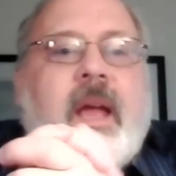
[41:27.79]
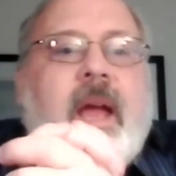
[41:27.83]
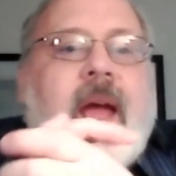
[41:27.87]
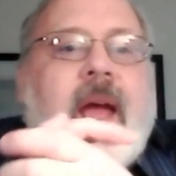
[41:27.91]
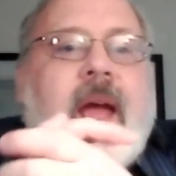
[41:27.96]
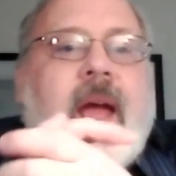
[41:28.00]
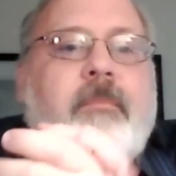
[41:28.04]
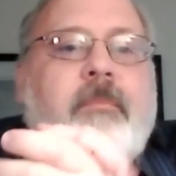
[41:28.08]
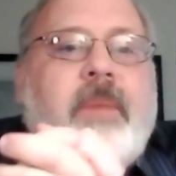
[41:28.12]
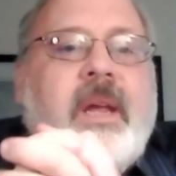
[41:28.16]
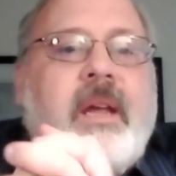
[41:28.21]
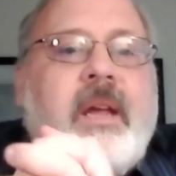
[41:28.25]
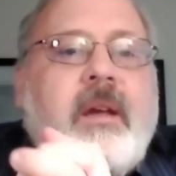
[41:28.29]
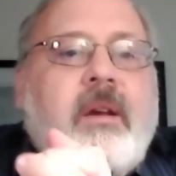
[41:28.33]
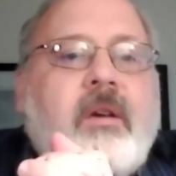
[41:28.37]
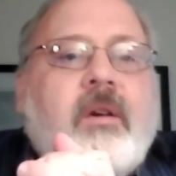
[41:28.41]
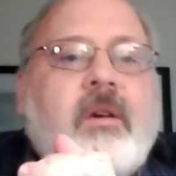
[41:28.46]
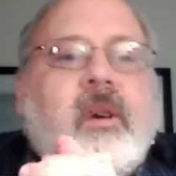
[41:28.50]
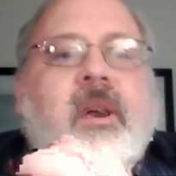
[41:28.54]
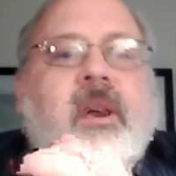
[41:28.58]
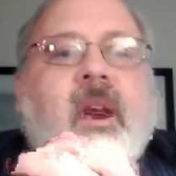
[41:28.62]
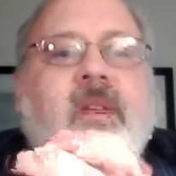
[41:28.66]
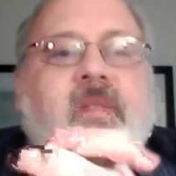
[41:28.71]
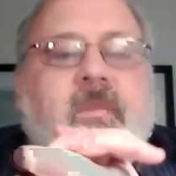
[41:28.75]
And being
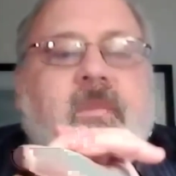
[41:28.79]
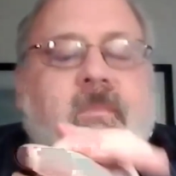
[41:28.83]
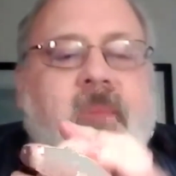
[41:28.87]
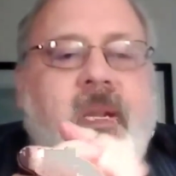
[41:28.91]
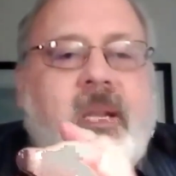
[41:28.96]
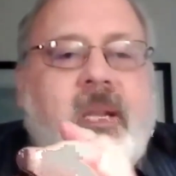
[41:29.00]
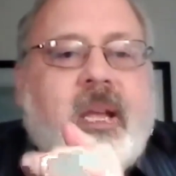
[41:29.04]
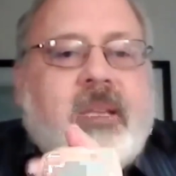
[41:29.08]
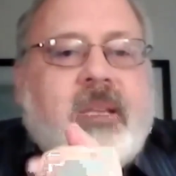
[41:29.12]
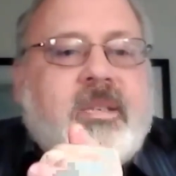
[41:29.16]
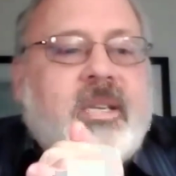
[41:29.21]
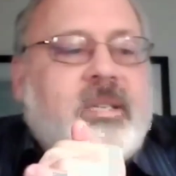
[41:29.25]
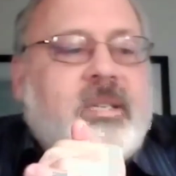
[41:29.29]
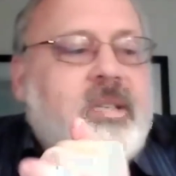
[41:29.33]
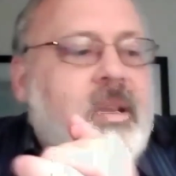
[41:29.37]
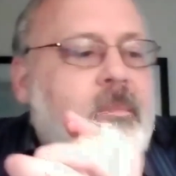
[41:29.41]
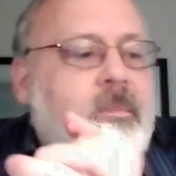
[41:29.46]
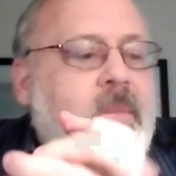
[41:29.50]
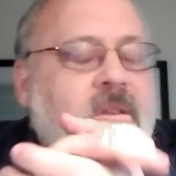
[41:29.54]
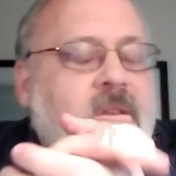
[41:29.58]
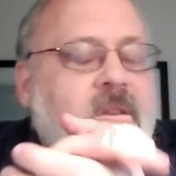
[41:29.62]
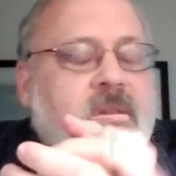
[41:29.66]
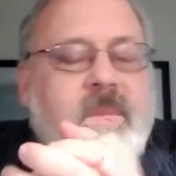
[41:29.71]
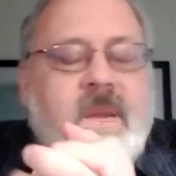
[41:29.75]
good doesn't mean, as I said,
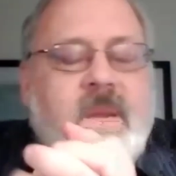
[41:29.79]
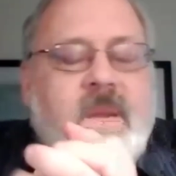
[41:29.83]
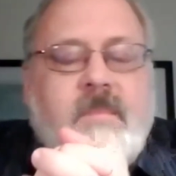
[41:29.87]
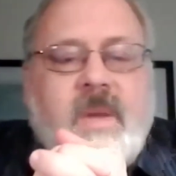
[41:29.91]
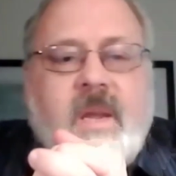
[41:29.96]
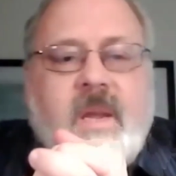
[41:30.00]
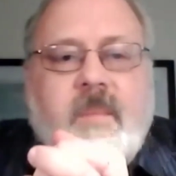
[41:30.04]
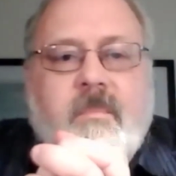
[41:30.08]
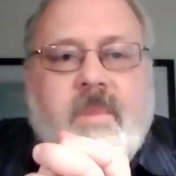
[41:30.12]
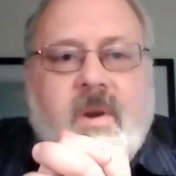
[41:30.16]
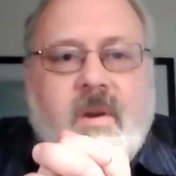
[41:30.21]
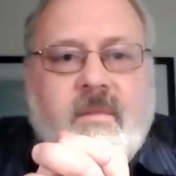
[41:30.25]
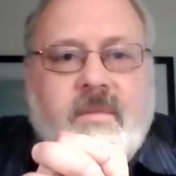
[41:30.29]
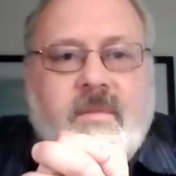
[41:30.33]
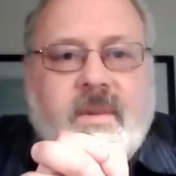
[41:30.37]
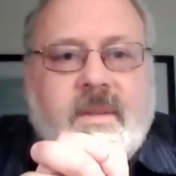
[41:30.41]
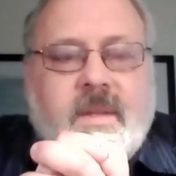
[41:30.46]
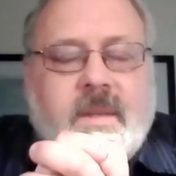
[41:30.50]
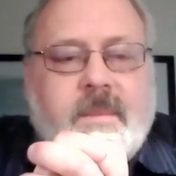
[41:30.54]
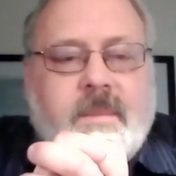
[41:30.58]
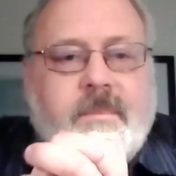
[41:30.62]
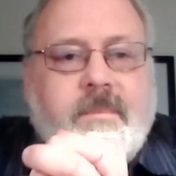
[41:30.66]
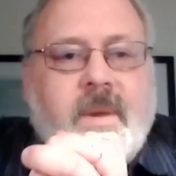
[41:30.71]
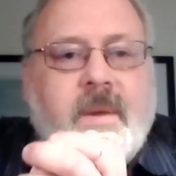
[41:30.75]
doesn't mean being perfect.
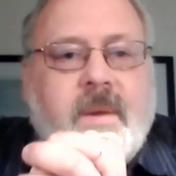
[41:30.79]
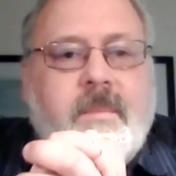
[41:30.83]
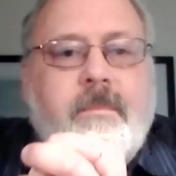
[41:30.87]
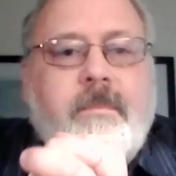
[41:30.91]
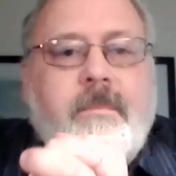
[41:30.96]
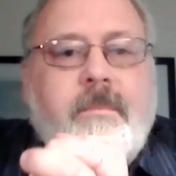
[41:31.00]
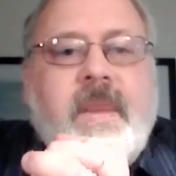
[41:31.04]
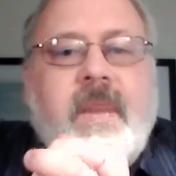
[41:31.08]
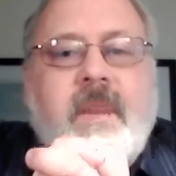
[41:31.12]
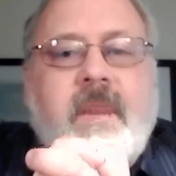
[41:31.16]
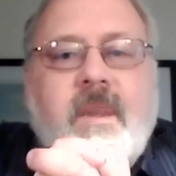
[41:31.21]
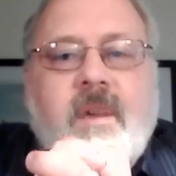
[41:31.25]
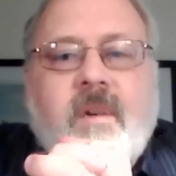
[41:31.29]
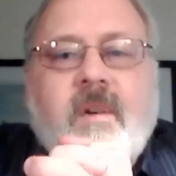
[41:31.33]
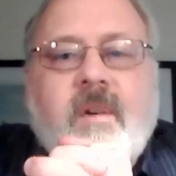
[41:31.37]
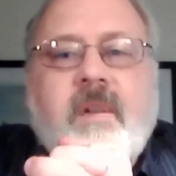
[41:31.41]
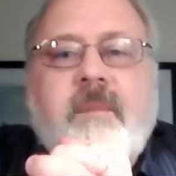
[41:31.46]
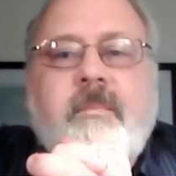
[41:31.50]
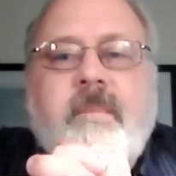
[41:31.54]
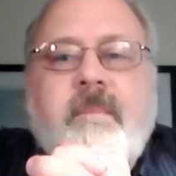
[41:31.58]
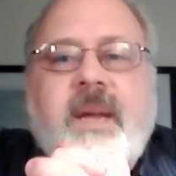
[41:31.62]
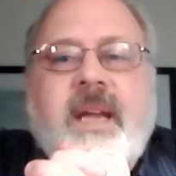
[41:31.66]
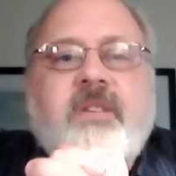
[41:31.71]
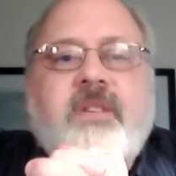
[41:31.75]
But being good
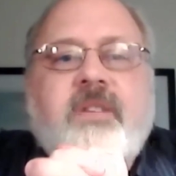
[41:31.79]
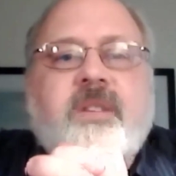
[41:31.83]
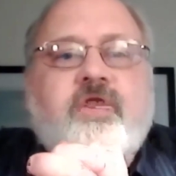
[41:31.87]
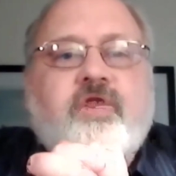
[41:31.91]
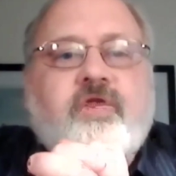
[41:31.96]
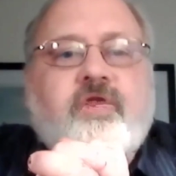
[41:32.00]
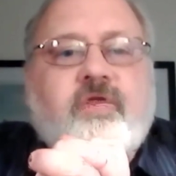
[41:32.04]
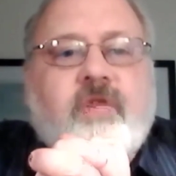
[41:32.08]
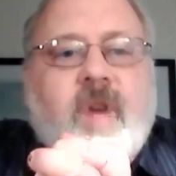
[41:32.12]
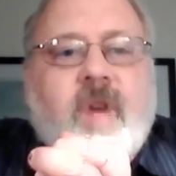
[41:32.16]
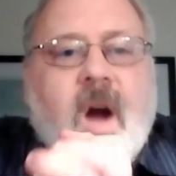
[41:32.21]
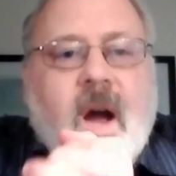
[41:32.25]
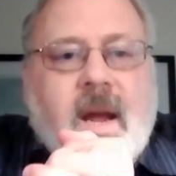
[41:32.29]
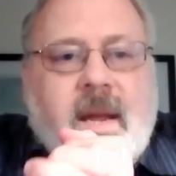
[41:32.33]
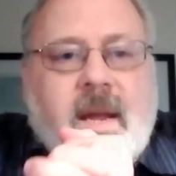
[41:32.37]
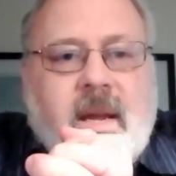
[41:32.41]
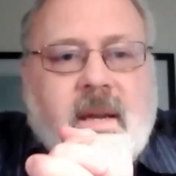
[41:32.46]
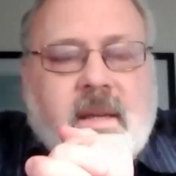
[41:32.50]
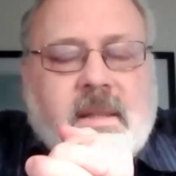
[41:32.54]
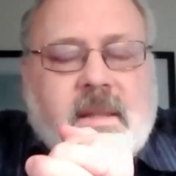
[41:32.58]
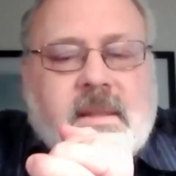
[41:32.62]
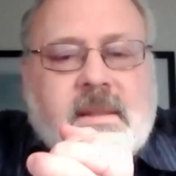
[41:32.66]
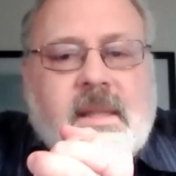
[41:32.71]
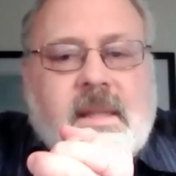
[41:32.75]
means trying.
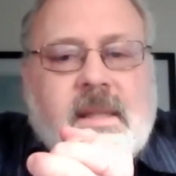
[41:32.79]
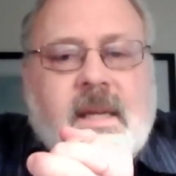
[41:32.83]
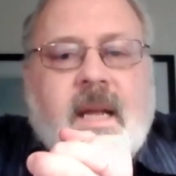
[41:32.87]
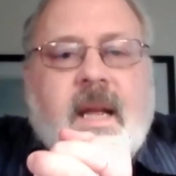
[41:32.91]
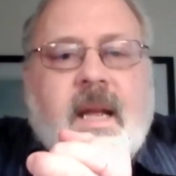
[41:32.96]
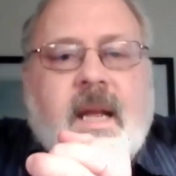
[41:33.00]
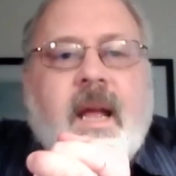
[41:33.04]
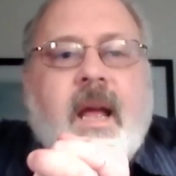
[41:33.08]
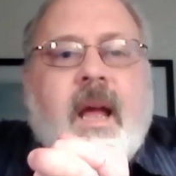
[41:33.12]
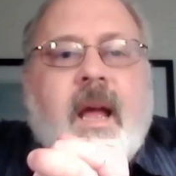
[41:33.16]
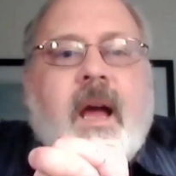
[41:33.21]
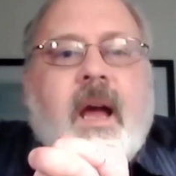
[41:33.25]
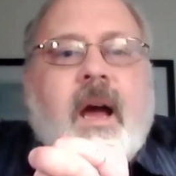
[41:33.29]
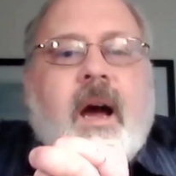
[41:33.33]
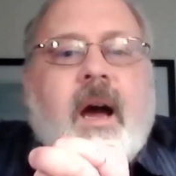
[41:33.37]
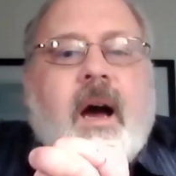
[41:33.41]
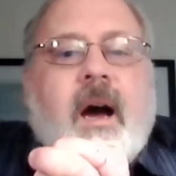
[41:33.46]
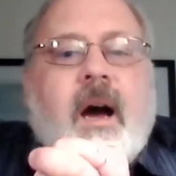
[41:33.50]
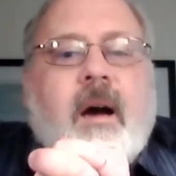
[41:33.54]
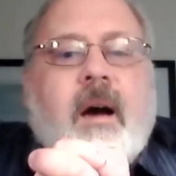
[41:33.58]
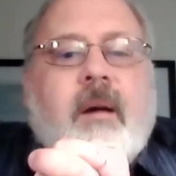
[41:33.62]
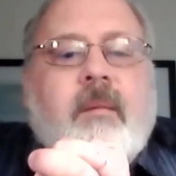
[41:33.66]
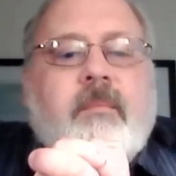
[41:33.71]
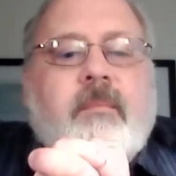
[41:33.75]

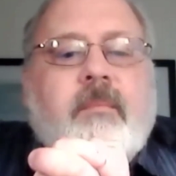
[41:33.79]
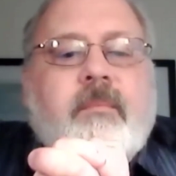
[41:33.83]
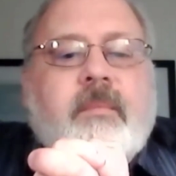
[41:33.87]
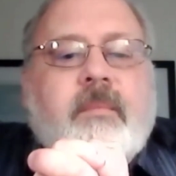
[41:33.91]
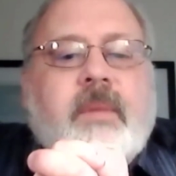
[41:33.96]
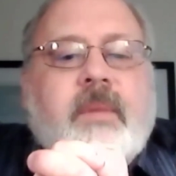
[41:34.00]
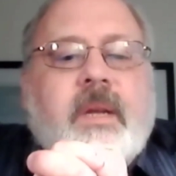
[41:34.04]
Um,